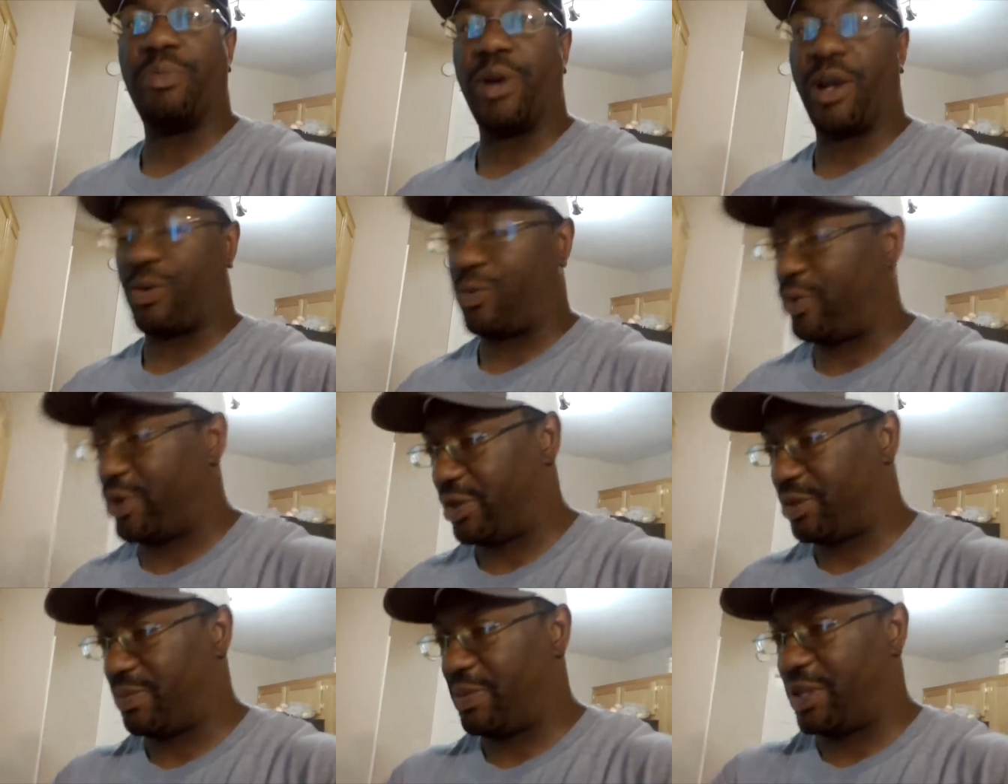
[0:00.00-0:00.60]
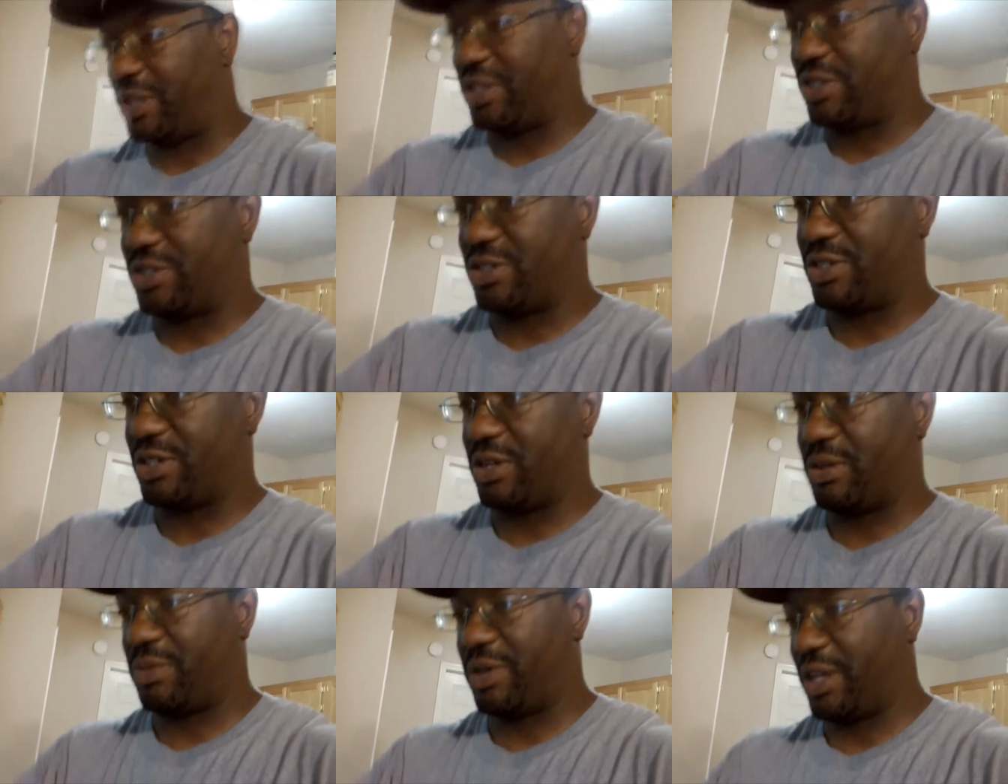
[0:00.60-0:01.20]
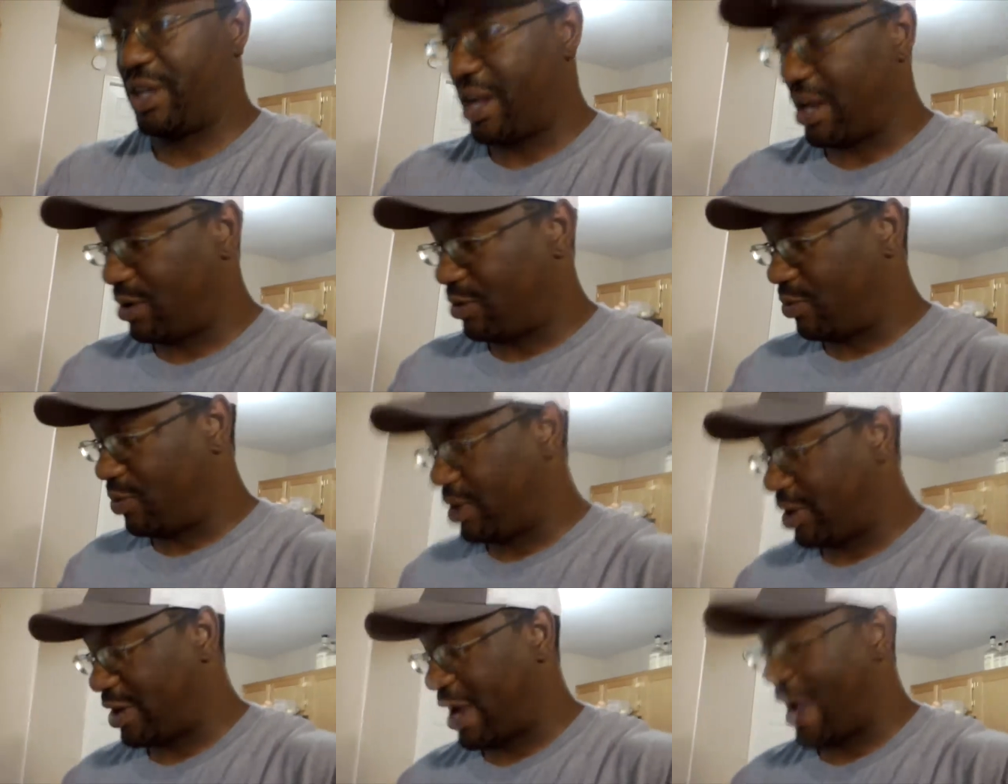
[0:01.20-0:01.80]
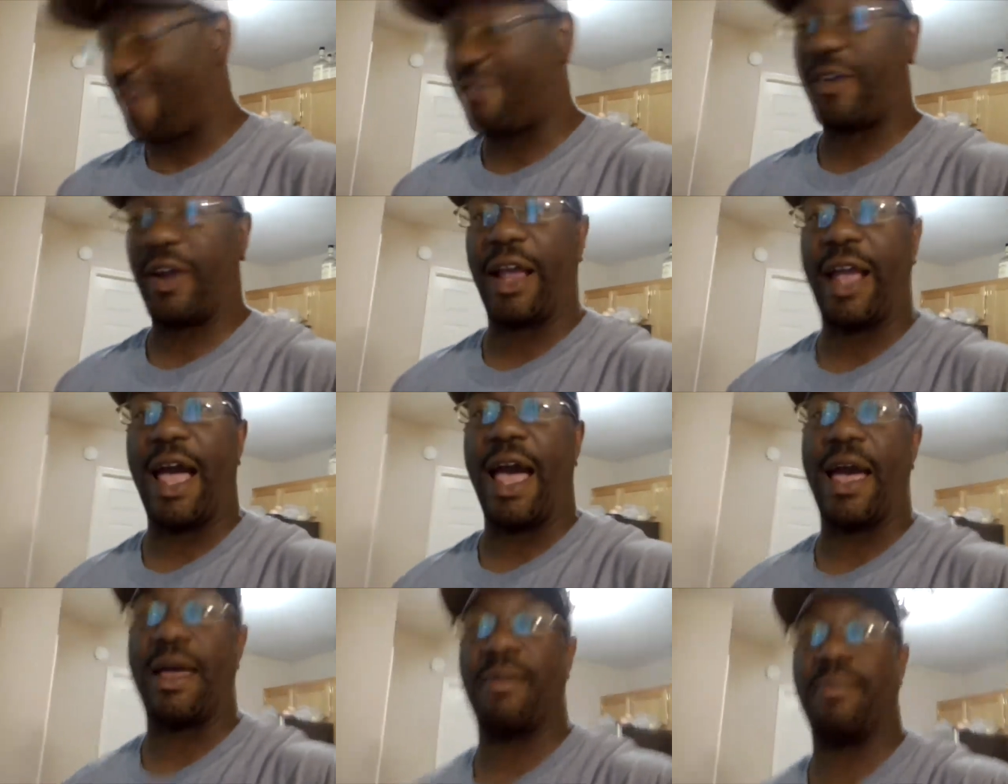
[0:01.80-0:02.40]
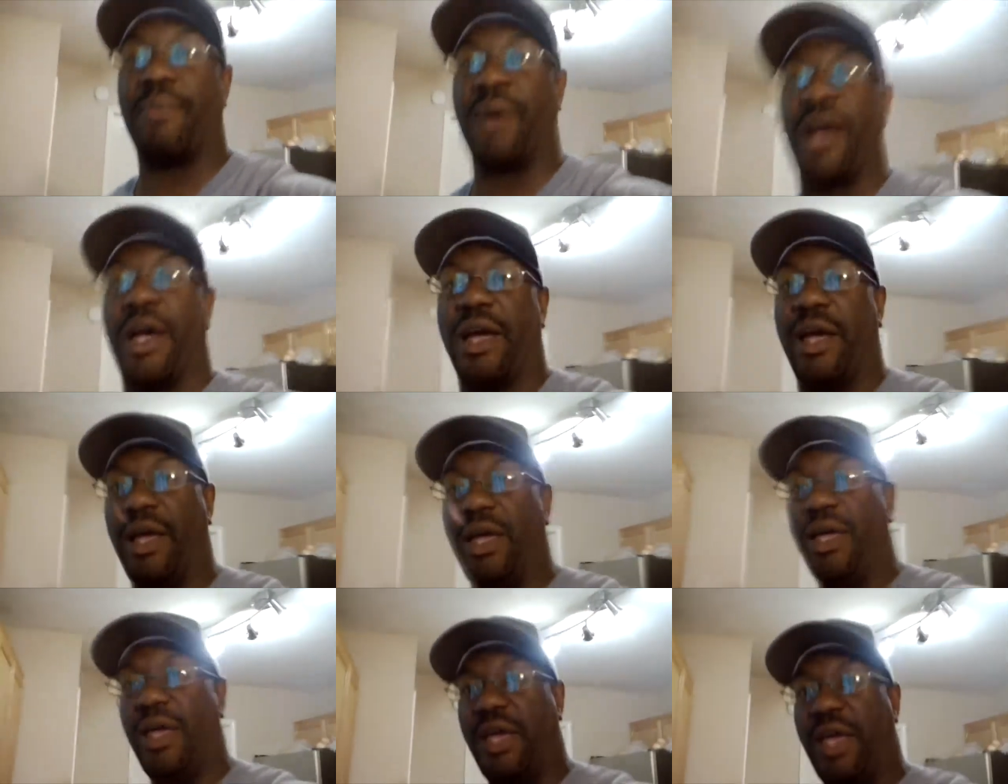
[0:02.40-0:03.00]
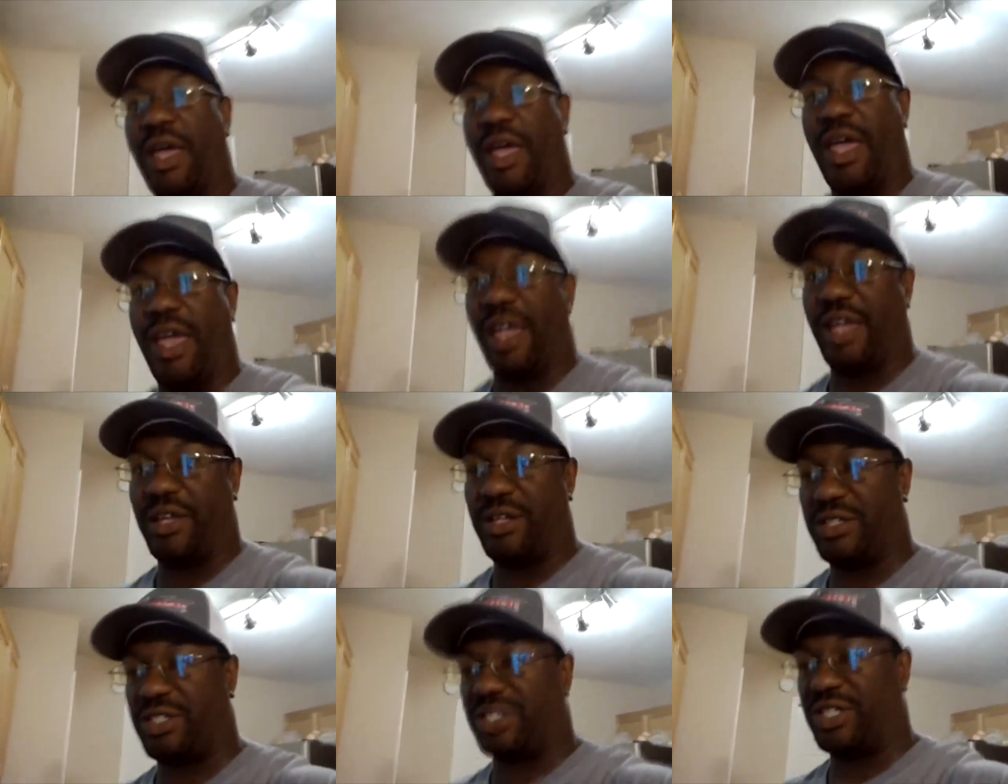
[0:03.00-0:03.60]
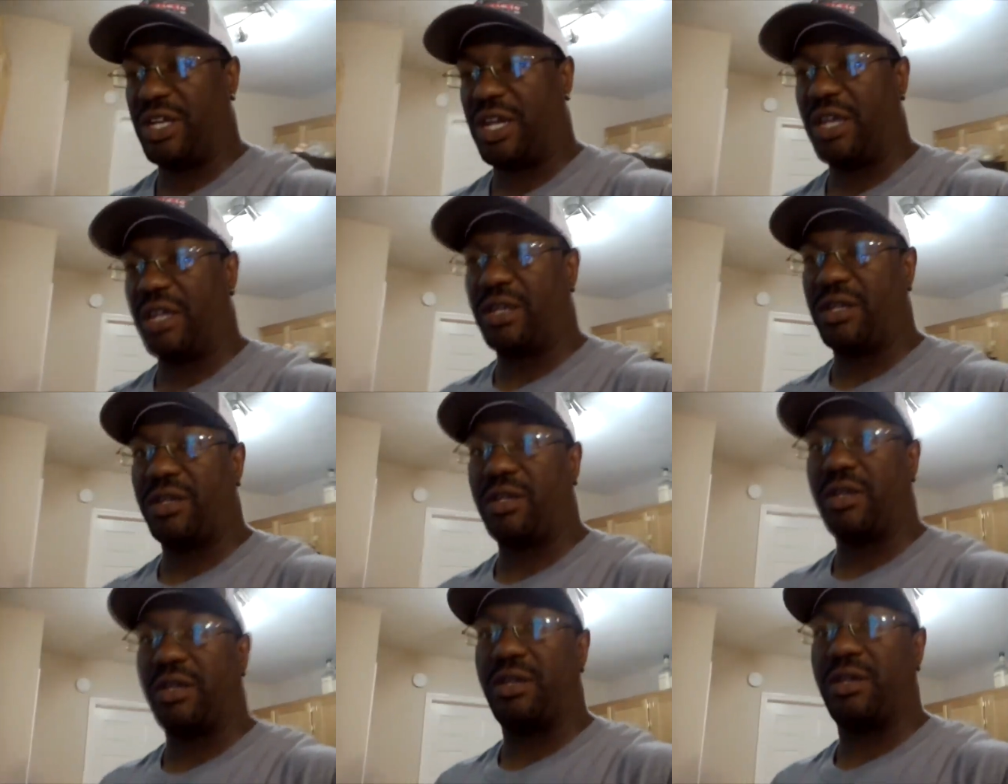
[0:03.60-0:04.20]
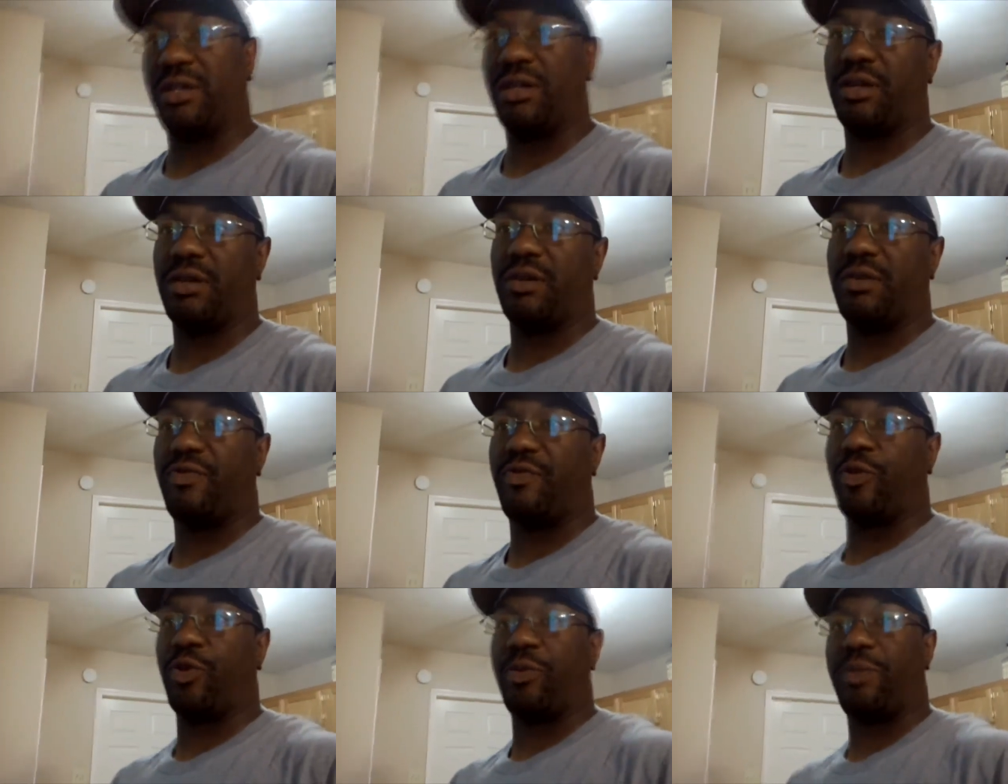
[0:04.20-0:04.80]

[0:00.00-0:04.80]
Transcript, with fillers: with me. This is going to be kind of weird. I forgot my handstand for my